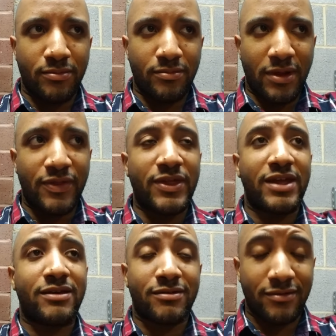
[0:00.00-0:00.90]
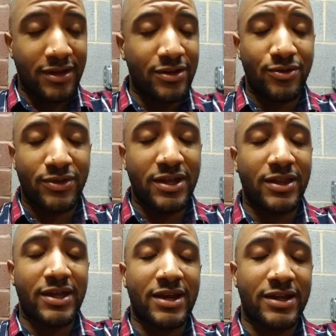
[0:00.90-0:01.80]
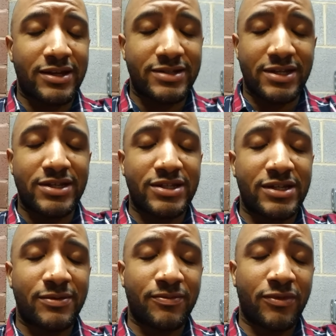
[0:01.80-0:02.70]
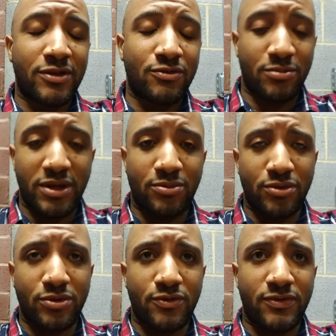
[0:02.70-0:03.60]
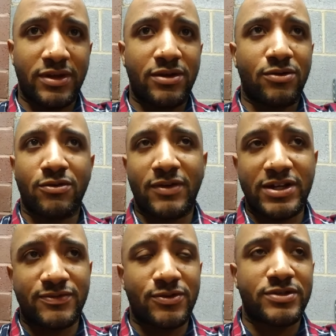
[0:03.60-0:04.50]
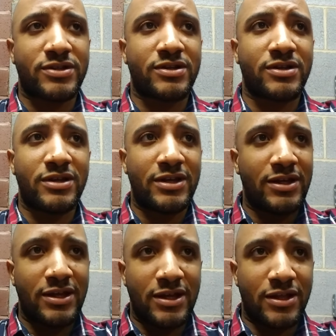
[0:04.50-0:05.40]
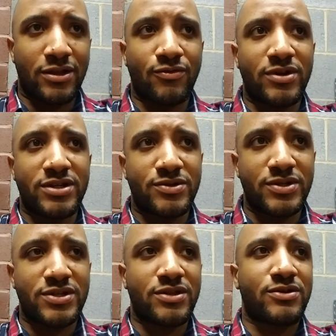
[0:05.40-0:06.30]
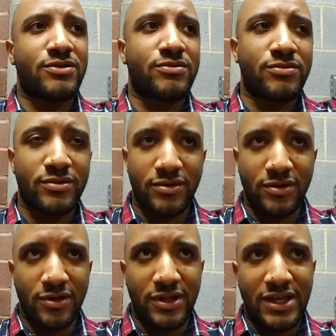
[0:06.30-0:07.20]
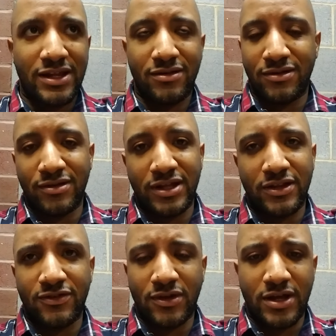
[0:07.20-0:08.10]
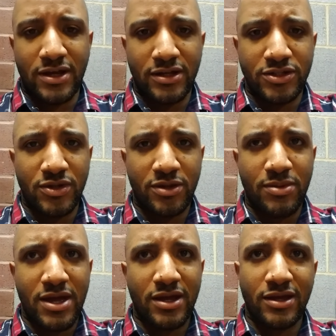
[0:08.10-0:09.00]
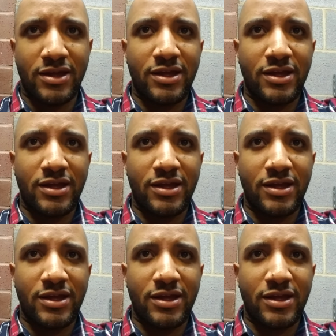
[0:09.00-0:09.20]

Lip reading: I do think that Sanji will meet up with Luffy, or vice versa. They'll run into each other, eat. He'll get his strength back.